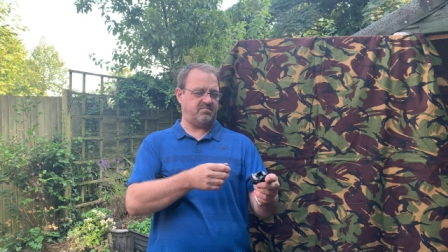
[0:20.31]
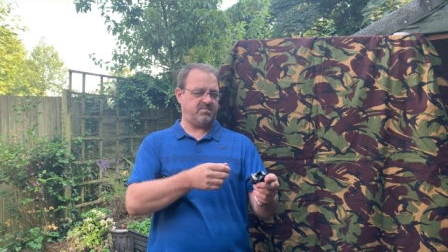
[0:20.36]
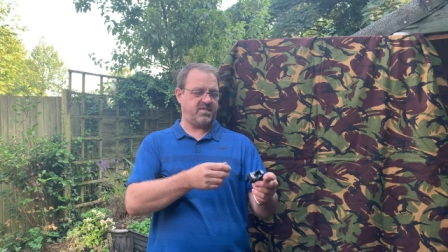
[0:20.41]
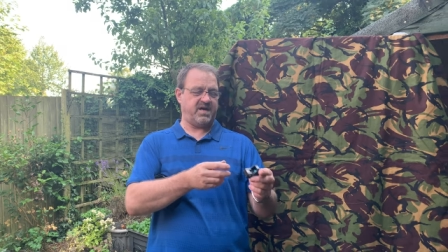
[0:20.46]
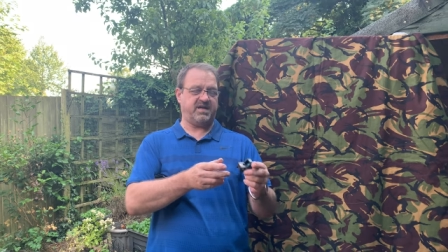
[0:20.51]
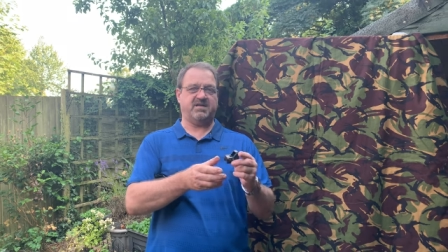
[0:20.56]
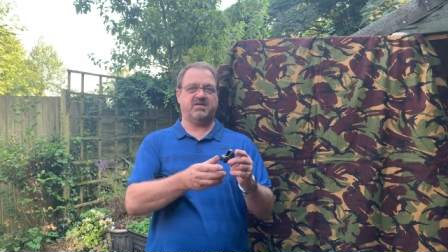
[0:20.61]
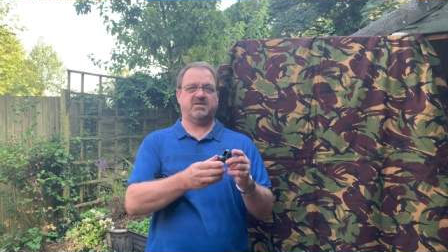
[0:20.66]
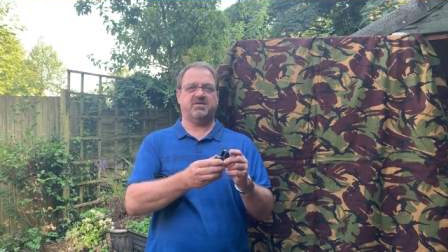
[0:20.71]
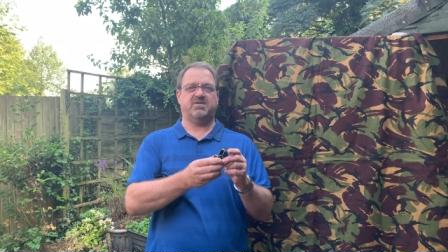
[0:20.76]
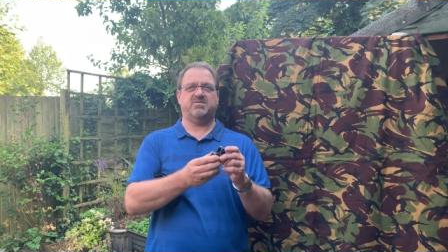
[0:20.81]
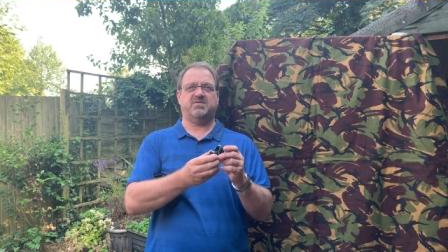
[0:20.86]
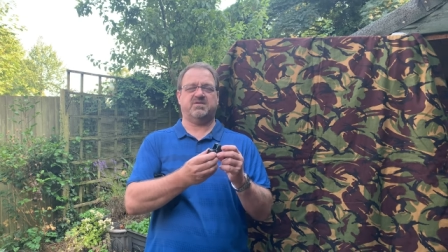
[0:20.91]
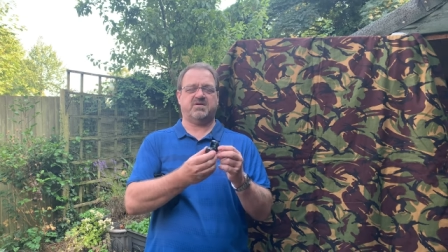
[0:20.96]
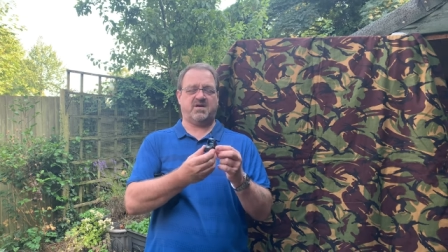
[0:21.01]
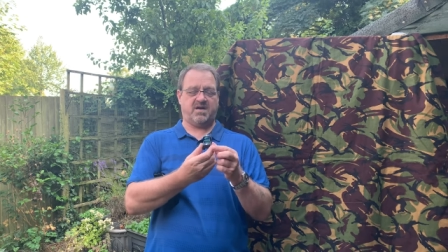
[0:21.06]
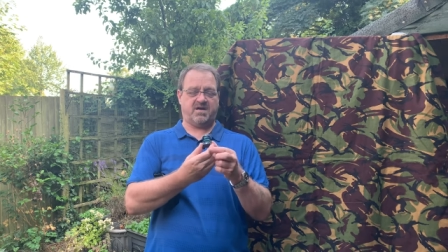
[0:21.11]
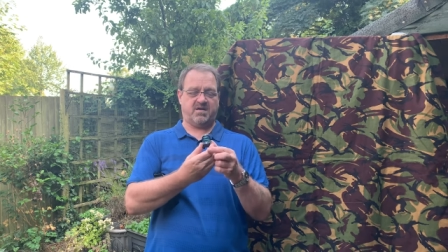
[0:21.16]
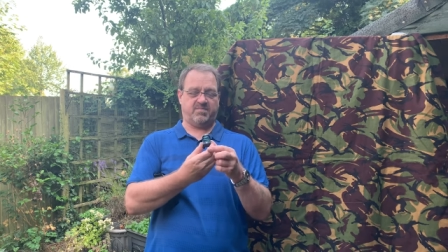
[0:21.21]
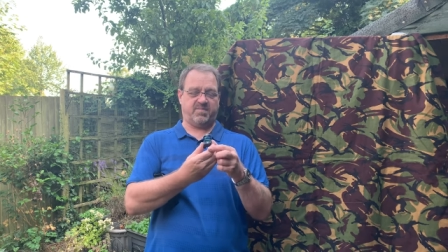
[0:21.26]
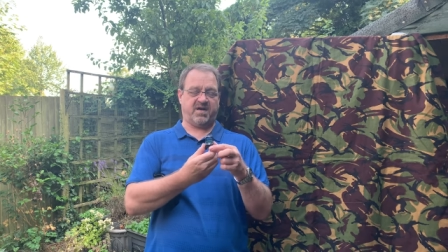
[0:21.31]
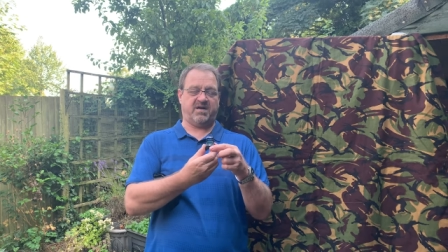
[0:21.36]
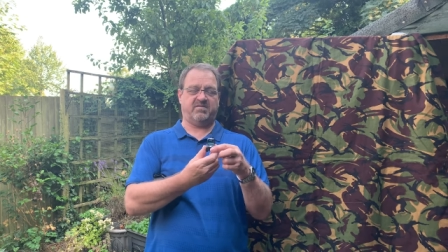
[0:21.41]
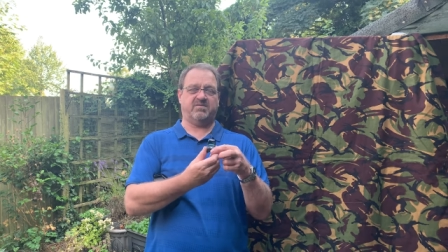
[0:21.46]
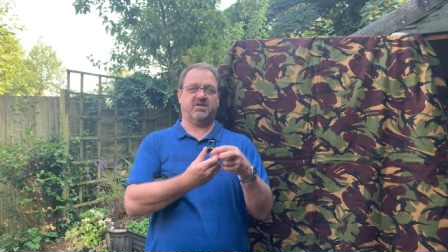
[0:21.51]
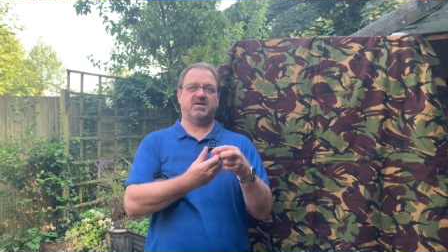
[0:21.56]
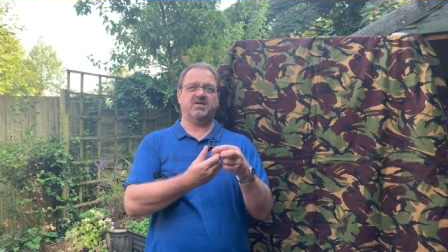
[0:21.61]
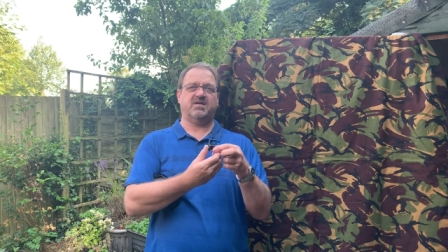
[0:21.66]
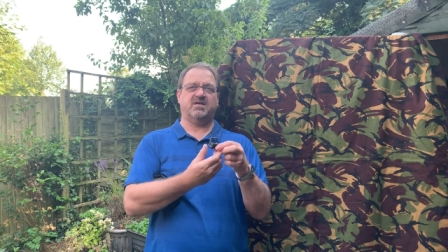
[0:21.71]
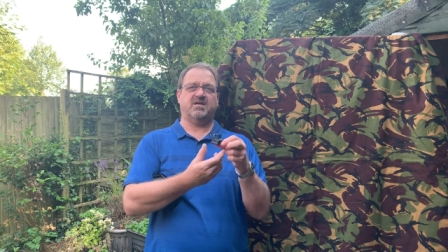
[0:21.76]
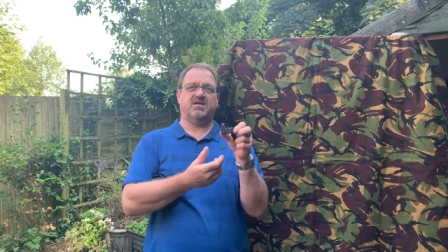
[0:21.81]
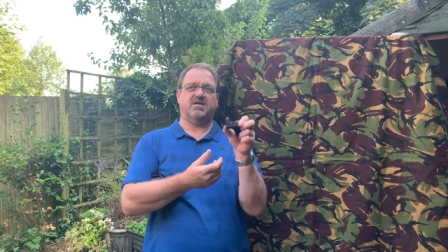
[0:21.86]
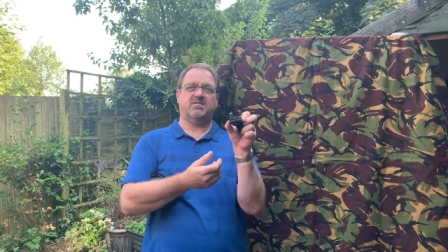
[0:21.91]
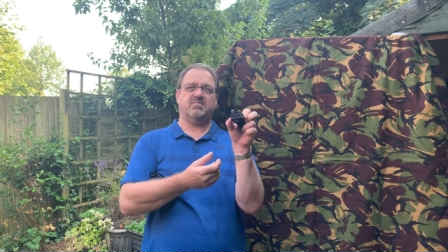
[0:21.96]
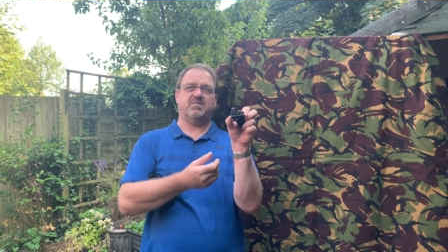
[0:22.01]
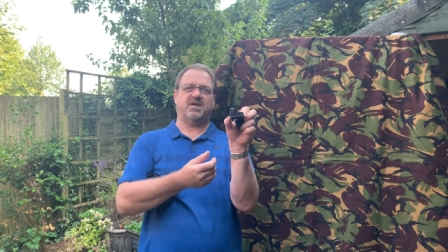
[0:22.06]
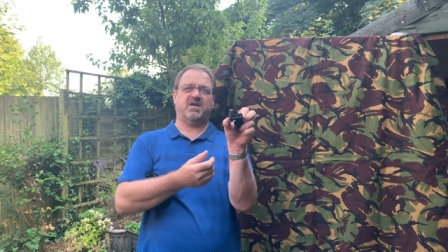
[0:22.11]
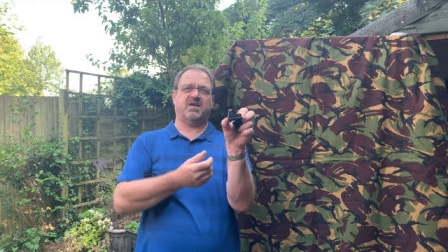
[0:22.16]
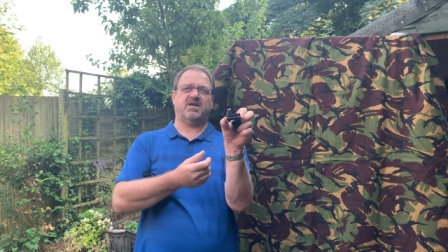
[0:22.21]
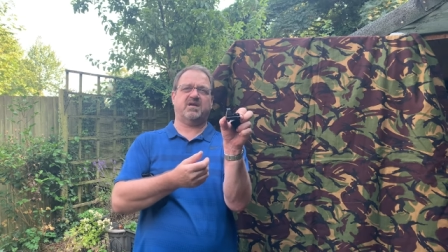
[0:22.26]
made in the USA apparently.
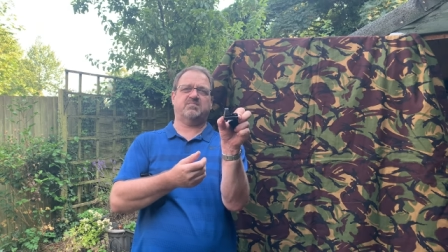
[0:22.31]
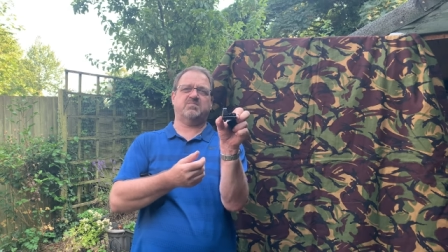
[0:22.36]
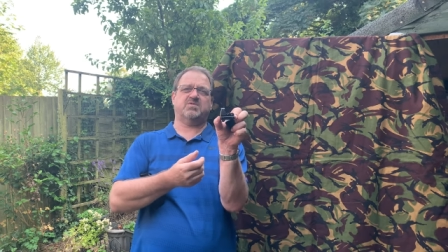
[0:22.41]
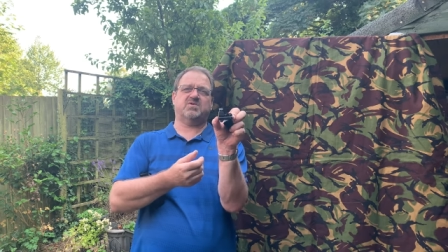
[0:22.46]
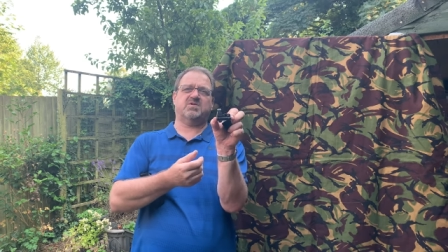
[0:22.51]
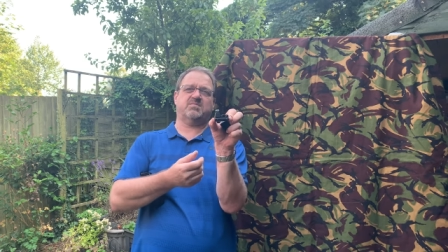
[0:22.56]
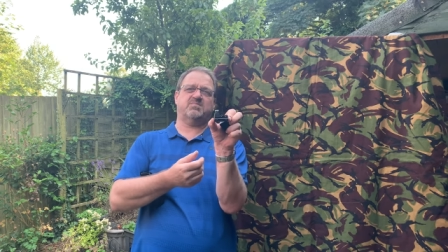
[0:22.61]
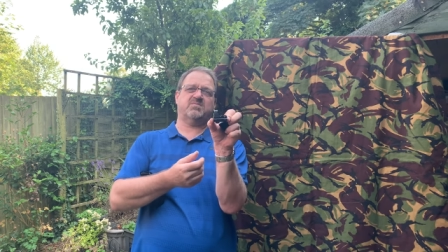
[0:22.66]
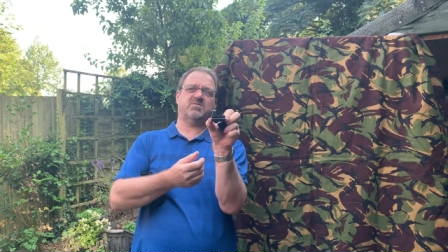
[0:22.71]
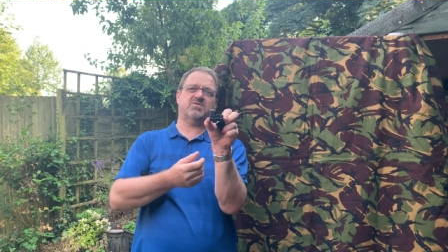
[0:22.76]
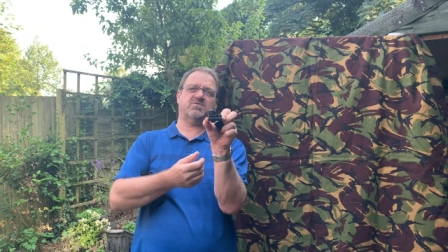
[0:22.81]
comes shipped